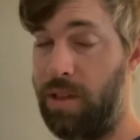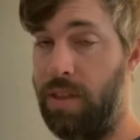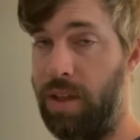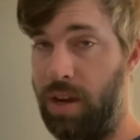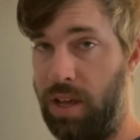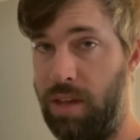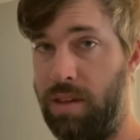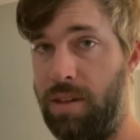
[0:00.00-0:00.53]
And then
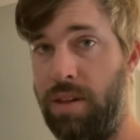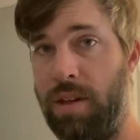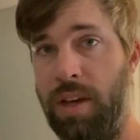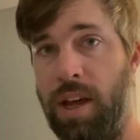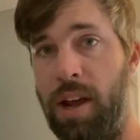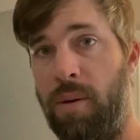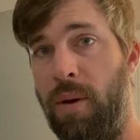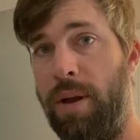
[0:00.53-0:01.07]
he's
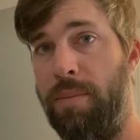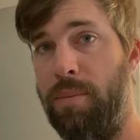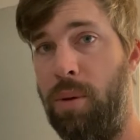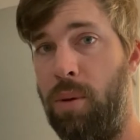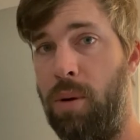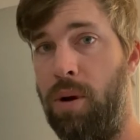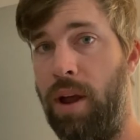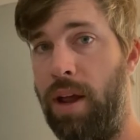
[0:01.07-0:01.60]
written
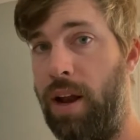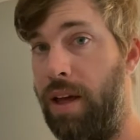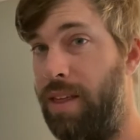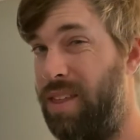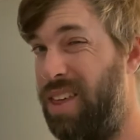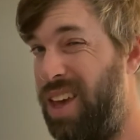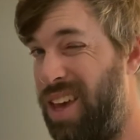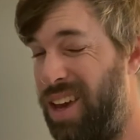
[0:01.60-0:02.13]
more, and I
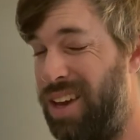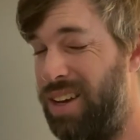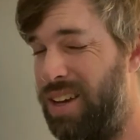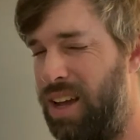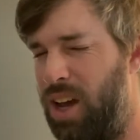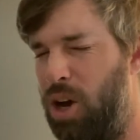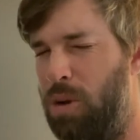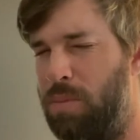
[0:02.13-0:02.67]
think
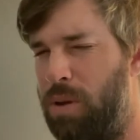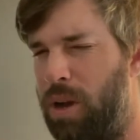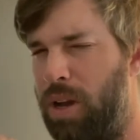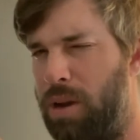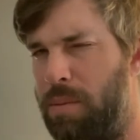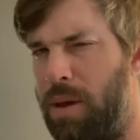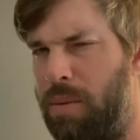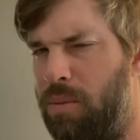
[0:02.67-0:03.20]
I hope they're going
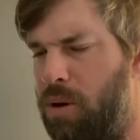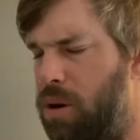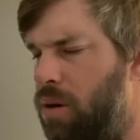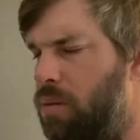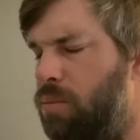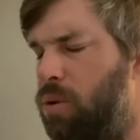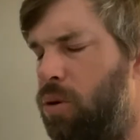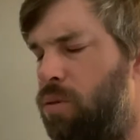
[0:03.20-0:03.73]
to make more
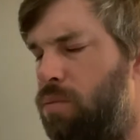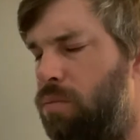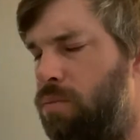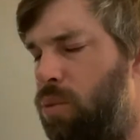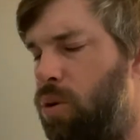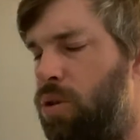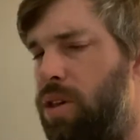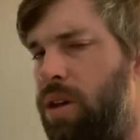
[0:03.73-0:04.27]
more
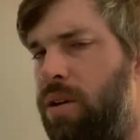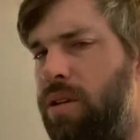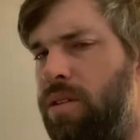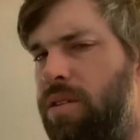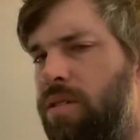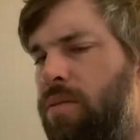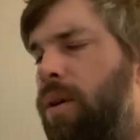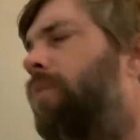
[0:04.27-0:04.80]
more series
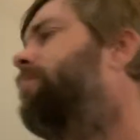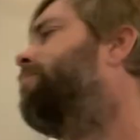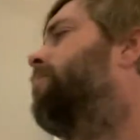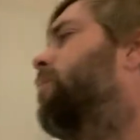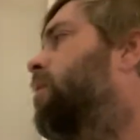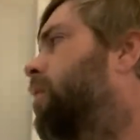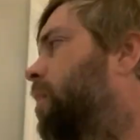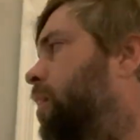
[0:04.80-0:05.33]
as well.
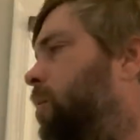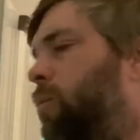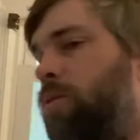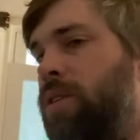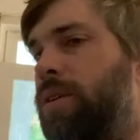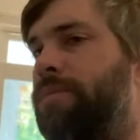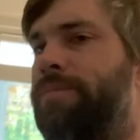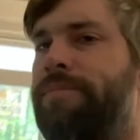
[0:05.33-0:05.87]
We'll
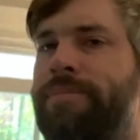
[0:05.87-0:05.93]
see.